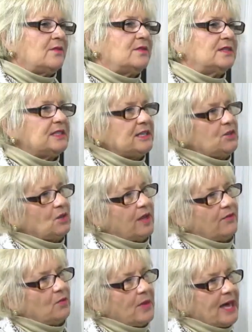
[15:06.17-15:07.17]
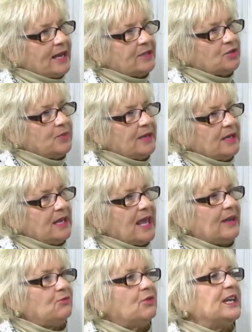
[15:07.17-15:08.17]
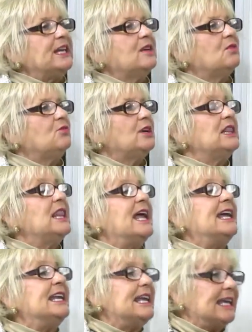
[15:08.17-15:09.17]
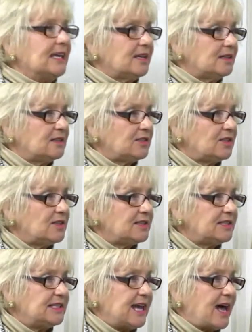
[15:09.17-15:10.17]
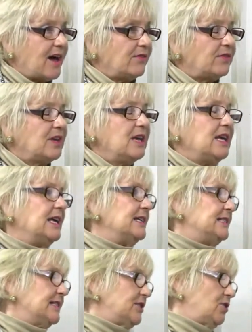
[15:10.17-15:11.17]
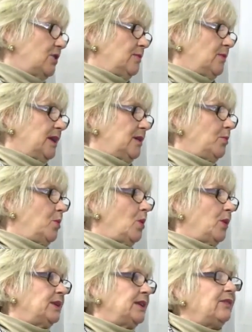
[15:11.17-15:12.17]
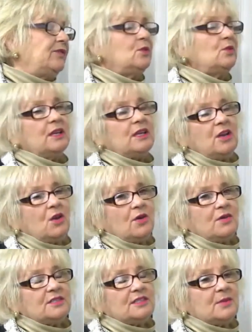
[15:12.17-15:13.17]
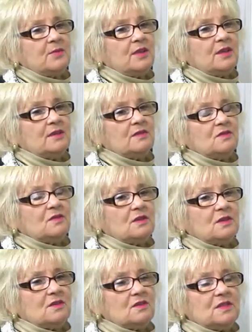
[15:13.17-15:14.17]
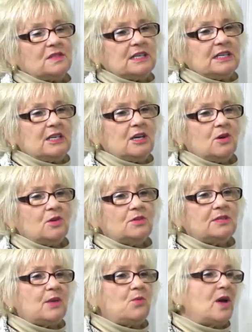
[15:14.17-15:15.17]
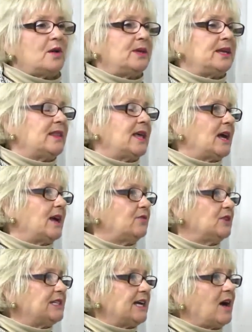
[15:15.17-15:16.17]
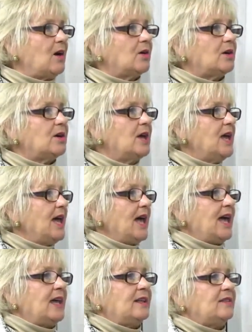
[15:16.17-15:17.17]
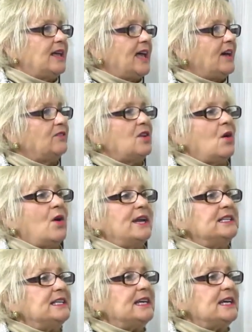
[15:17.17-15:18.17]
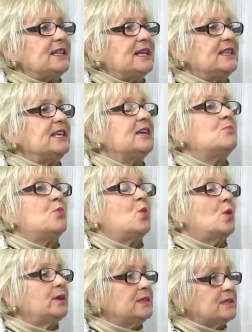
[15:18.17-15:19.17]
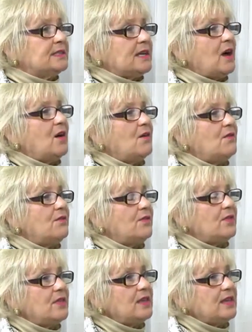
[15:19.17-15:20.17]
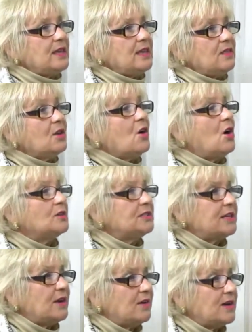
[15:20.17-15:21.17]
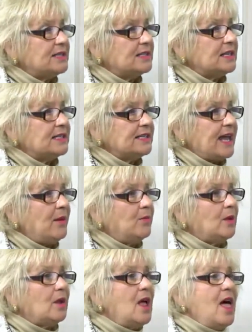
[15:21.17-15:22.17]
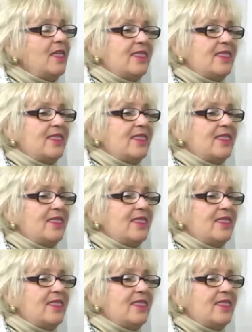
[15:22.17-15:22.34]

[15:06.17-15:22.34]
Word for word: the senior level management and re- relating to the staff is extremely important. If you you know some of the the, the CEOs they want to be in that ivory tower and they have no idea that the importance of the the call center as an example.